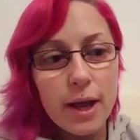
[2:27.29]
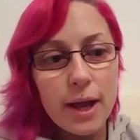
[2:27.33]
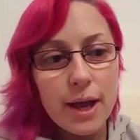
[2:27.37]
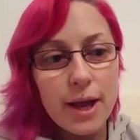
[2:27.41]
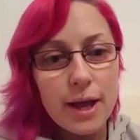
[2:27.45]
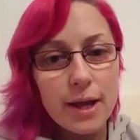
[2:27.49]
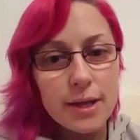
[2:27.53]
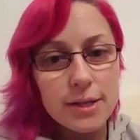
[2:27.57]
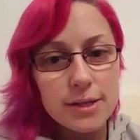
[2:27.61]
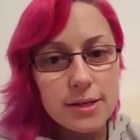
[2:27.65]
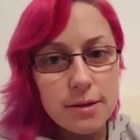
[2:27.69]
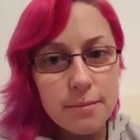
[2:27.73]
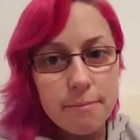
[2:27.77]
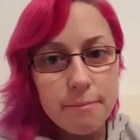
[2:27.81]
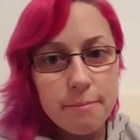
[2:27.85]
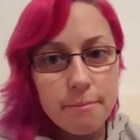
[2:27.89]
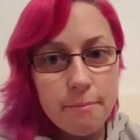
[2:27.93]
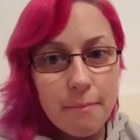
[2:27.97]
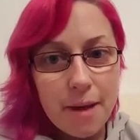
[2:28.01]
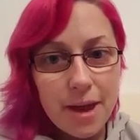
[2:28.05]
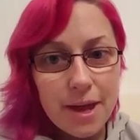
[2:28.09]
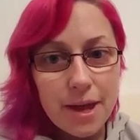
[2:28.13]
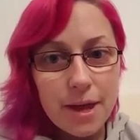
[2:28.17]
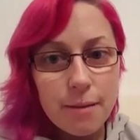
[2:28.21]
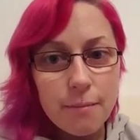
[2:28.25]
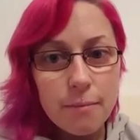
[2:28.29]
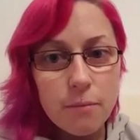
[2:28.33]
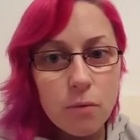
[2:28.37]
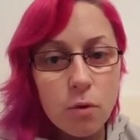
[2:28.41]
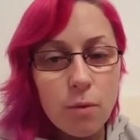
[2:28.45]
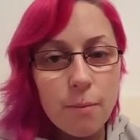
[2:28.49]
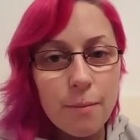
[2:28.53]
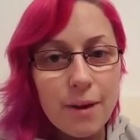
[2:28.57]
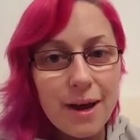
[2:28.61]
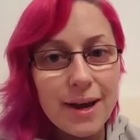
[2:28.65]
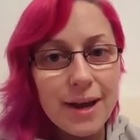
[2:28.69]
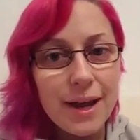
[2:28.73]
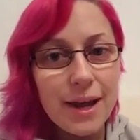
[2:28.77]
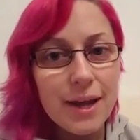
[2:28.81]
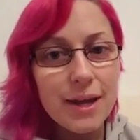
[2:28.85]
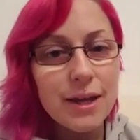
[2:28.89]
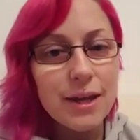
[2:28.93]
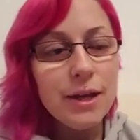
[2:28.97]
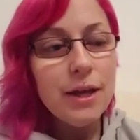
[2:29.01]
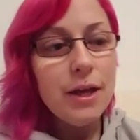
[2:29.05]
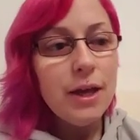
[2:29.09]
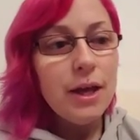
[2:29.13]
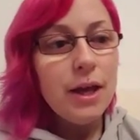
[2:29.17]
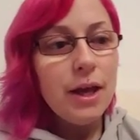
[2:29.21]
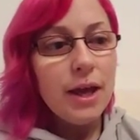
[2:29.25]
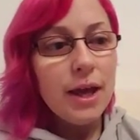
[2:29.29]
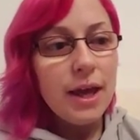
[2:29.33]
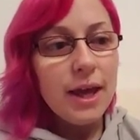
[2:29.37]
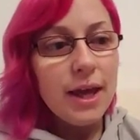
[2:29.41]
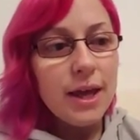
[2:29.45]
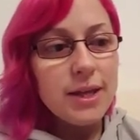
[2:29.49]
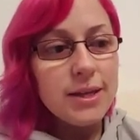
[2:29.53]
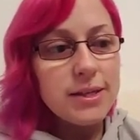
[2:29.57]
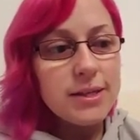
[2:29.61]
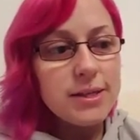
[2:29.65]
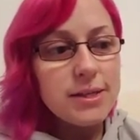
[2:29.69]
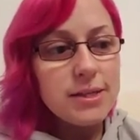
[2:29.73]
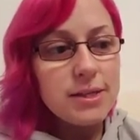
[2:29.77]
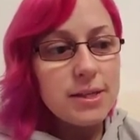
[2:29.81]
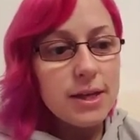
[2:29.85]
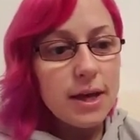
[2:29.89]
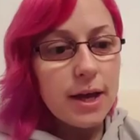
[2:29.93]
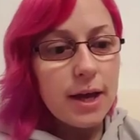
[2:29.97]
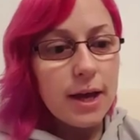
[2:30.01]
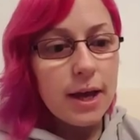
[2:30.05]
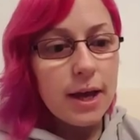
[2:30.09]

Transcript: as I'm making more money is